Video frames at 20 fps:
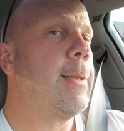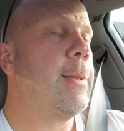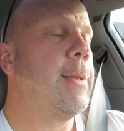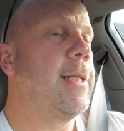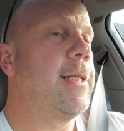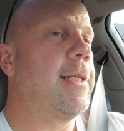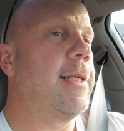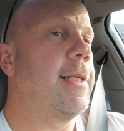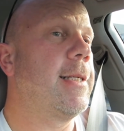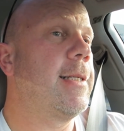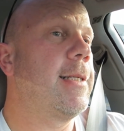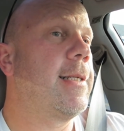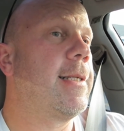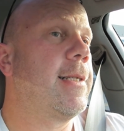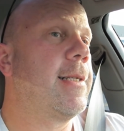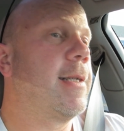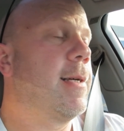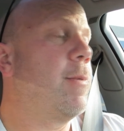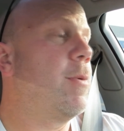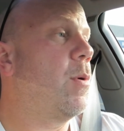was it
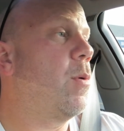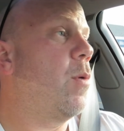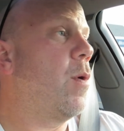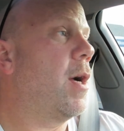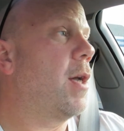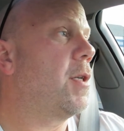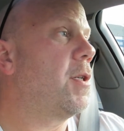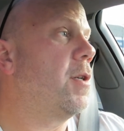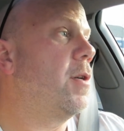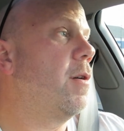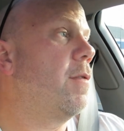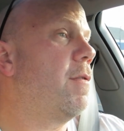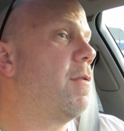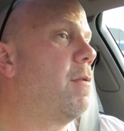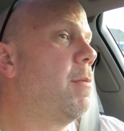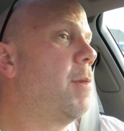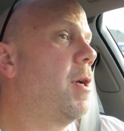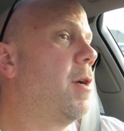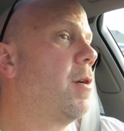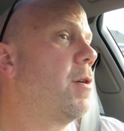someone watching over
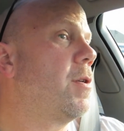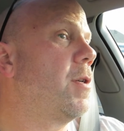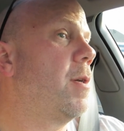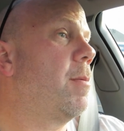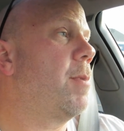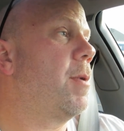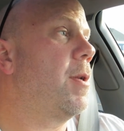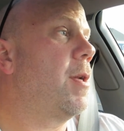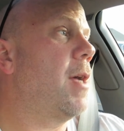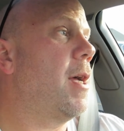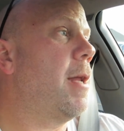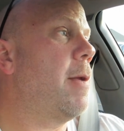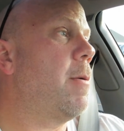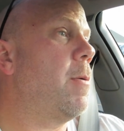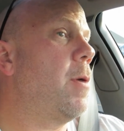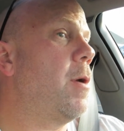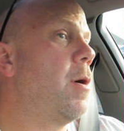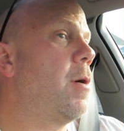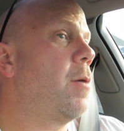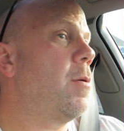me or something? I
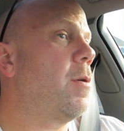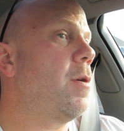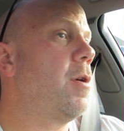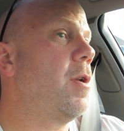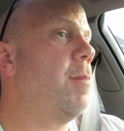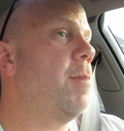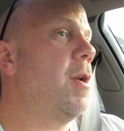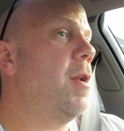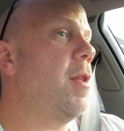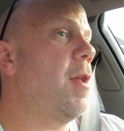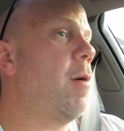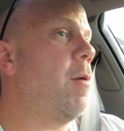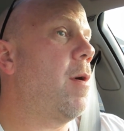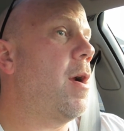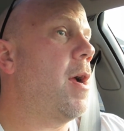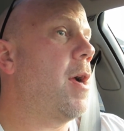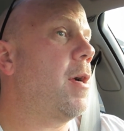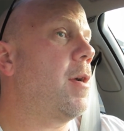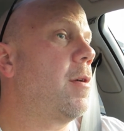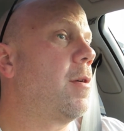don't know. Could have been in that
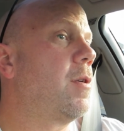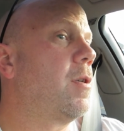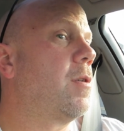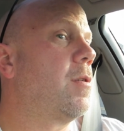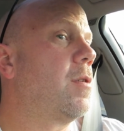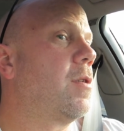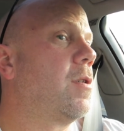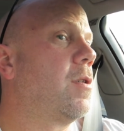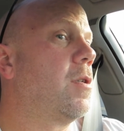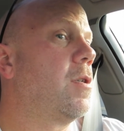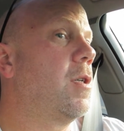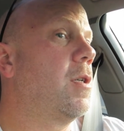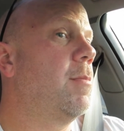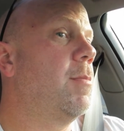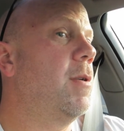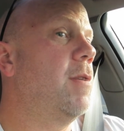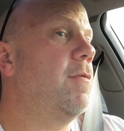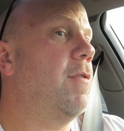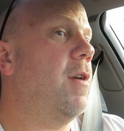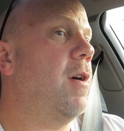wreck. Could have
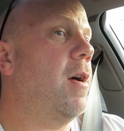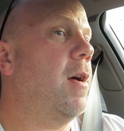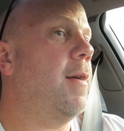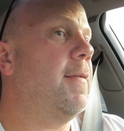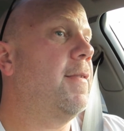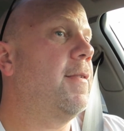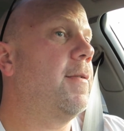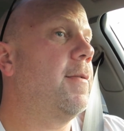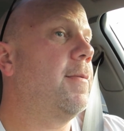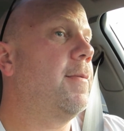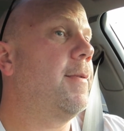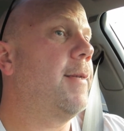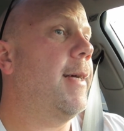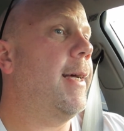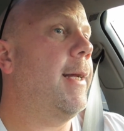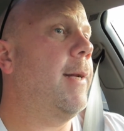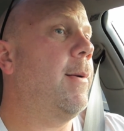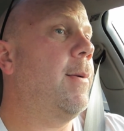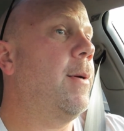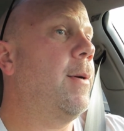been involved.
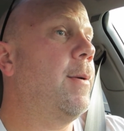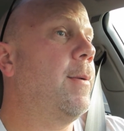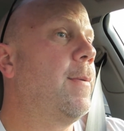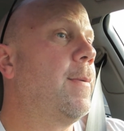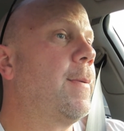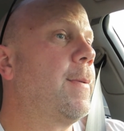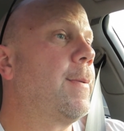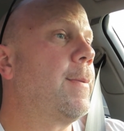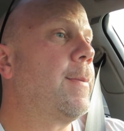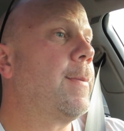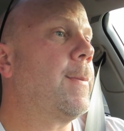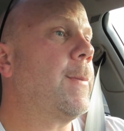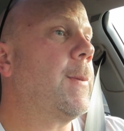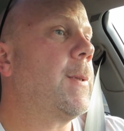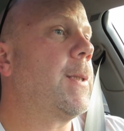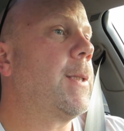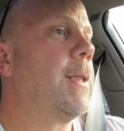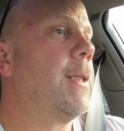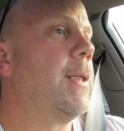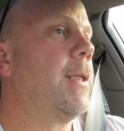I don't know.
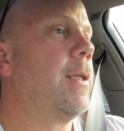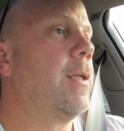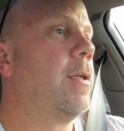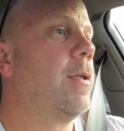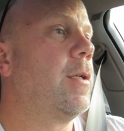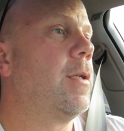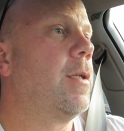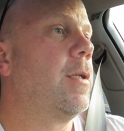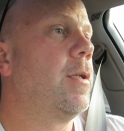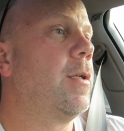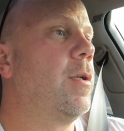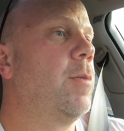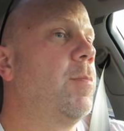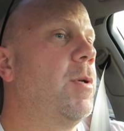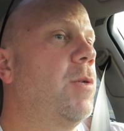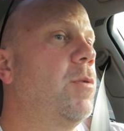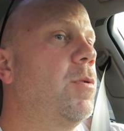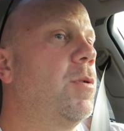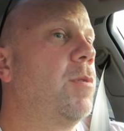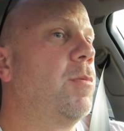Hope
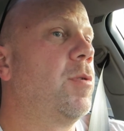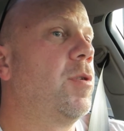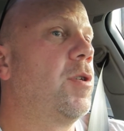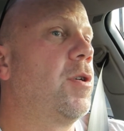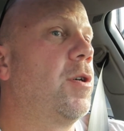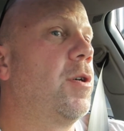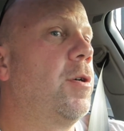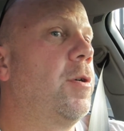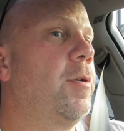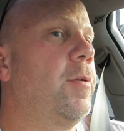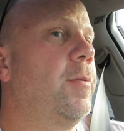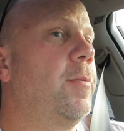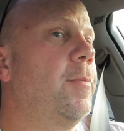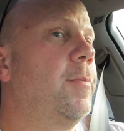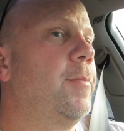no one was hurt.